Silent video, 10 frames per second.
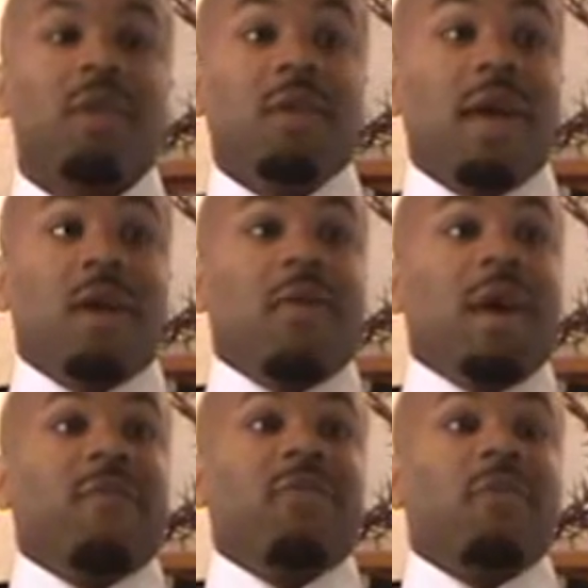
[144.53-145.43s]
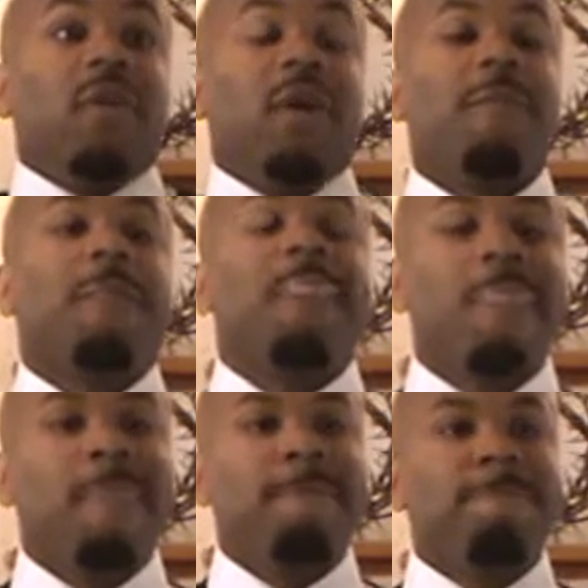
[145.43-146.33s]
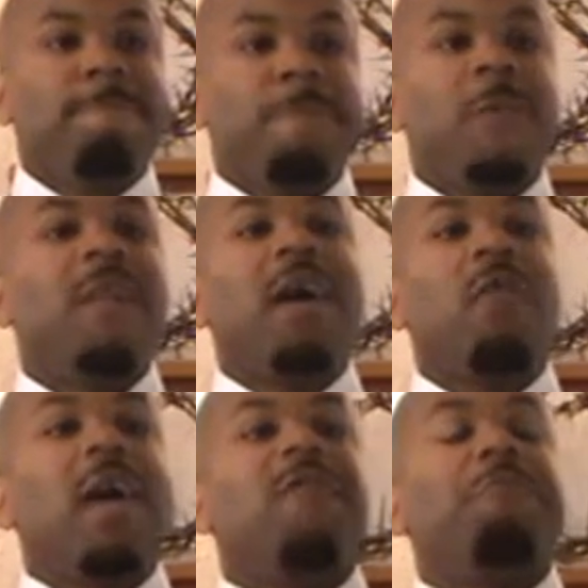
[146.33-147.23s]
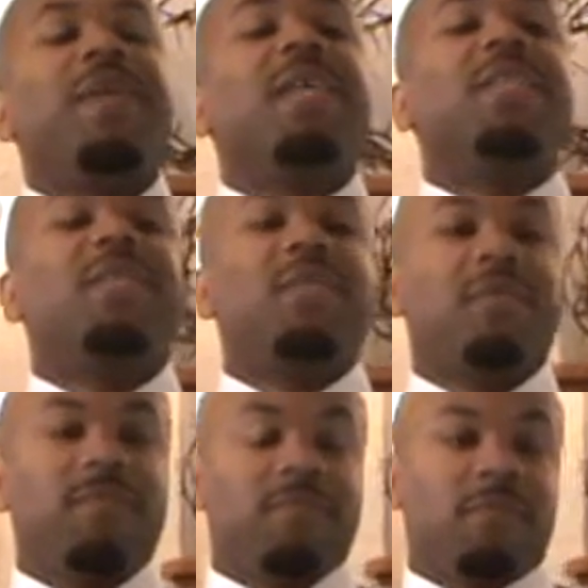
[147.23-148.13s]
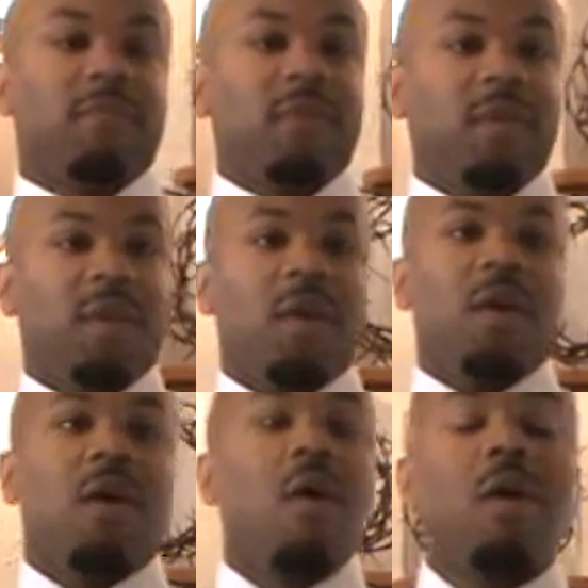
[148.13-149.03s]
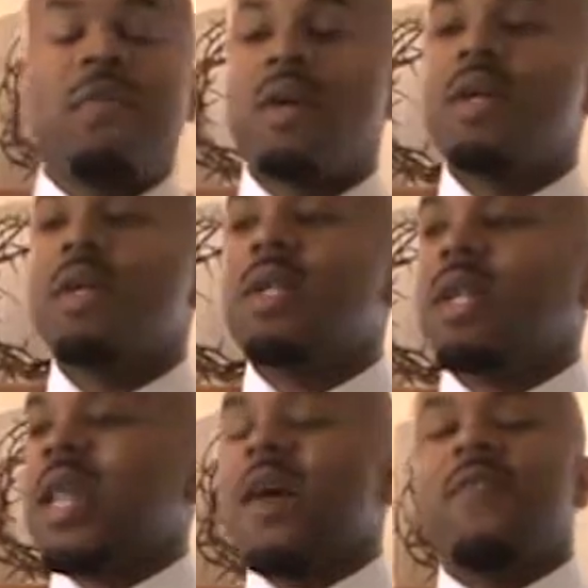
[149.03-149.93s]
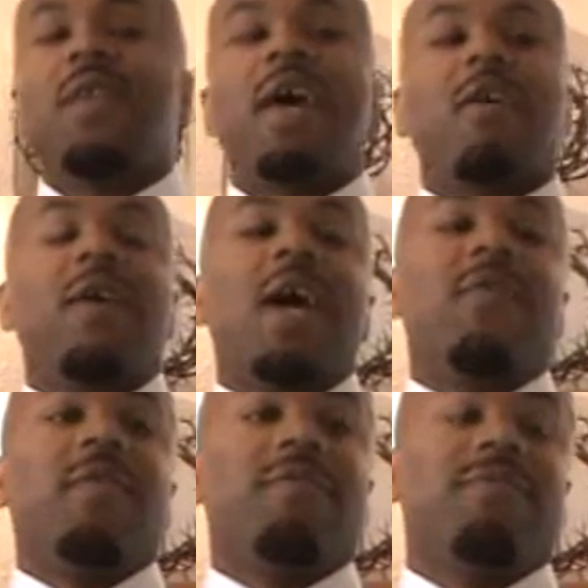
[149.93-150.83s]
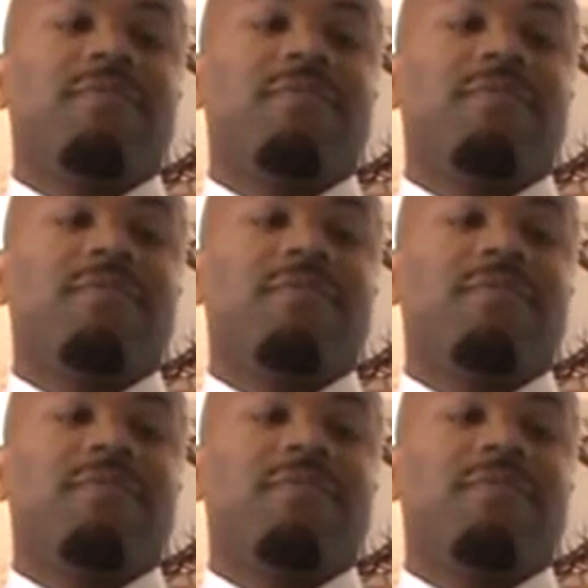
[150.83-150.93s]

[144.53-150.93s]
You're not going to have joy. You're not going to have peace. All of the good in life, you're not going to have it.